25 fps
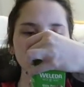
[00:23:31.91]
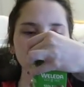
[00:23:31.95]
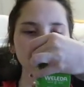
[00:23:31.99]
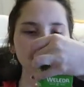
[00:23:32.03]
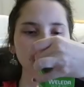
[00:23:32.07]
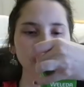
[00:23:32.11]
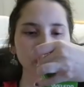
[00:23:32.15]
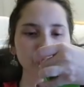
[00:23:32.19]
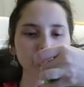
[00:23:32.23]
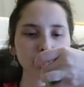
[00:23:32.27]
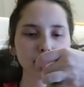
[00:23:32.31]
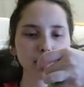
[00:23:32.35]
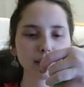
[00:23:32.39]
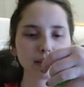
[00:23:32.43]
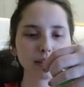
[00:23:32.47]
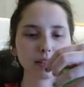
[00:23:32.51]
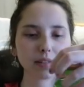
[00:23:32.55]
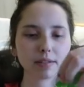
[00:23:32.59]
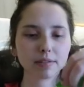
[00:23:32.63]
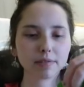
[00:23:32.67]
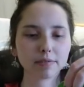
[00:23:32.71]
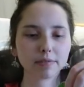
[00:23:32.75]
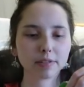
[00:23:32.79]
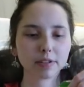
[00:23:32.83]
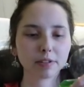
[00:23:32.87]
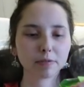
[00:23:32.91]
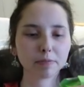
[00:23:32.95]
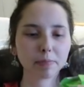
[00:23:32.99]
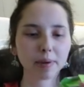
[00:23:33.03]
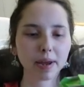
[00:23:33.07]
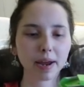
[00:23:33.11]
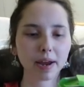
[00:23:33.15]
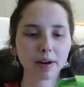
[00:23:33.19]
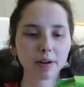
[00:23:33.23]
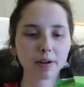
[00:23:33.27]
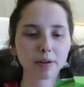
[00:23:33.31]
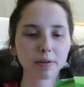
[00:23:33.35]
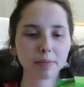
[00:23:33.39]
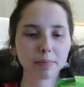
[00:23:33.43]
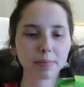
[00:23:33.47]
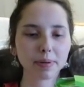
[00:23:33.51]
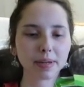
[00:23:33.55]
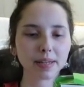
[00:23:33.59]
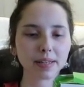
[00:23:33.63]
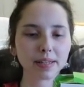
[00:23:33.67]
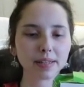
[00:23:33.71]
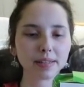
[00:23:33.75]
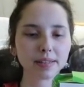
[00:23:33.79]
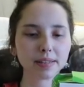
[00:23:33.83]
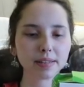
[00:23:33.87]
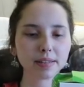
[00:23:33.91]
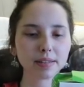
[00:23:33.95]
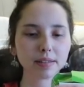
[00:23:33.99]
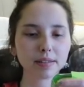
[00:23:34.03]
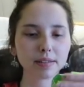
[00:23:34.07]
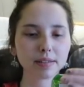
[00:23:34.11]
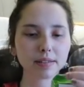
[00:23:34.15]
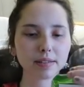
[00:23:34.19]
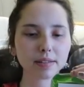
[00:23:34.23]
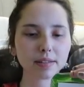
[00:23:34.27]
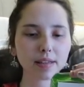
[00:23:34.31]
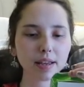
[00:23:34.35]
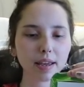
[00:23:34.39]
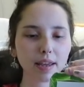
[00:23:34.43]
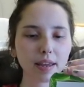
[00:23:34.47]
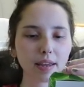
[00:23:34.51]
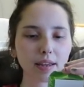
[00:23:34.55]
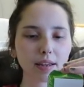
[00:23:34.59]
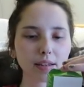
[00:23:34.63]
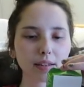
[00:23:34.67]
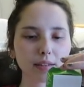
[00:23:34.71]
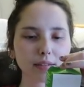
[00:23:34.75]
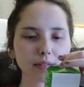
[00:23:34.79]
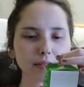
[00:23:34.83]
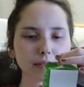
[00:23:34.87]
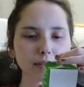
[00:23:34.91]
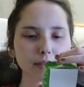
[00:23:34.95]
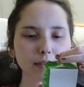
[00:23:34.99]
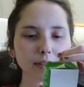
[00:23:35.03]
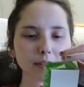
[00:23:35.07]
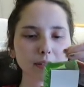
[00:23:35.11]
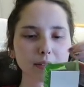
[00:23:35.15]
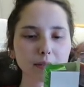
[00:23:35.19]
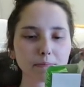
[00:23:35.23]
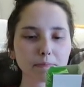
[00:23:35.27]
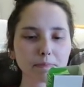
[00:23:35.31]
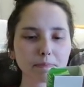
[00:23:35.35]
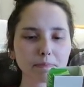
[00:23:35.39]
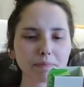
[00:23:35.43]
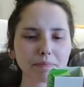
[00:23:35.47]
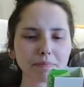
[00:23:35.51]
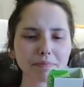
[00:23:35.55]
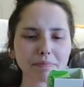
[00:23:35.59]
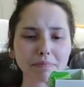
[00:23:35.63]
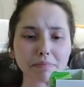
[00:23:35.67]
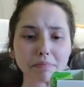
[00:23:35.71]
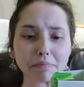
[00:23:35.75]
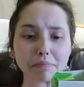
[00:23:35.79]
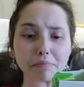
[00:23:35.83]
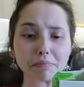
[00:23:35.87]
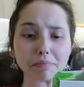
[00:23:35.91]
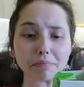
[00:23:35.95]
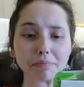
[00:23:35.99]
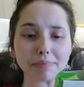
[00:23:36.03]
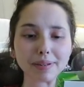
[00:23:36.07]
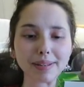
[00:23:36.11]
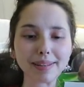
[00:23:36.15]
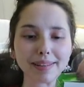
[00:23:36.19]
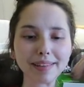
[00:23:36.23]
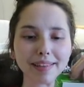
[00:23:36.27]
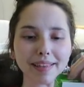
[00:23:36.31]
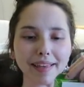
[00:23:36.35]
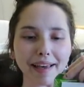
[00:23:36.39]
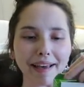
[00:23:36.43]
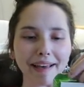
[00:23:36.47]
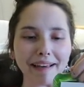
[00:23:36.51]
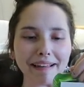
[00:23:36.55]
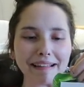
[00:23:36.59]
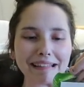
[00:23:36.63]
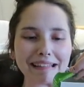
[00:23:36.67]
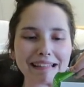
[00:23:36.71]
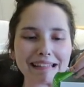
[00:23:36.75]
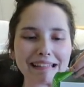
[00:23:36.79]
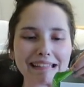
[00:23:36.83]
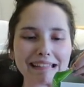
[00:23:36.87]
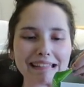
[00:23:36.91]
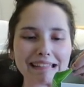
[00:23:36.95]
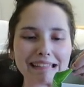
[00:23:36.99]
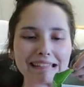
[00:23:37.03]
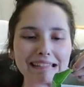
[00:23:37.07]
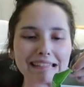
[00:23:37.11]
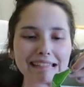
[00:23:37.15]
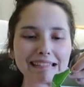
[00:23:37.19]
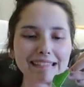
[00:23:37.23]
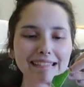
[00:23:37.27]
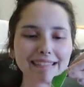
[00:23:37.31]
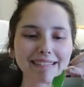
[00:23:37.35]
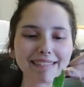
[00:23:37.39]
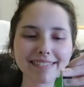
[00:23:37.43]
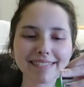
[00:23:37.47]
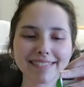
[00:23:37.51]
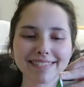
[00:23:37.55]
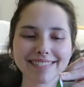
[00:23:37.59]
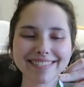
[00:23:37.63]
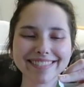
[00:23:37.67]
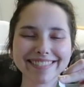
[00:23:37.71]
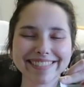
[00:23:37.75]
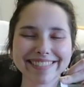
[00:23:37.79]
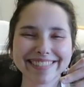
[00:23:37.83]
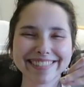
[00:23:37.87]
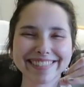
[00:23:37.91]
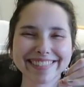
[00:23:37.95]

No animal testing for parabens and propound.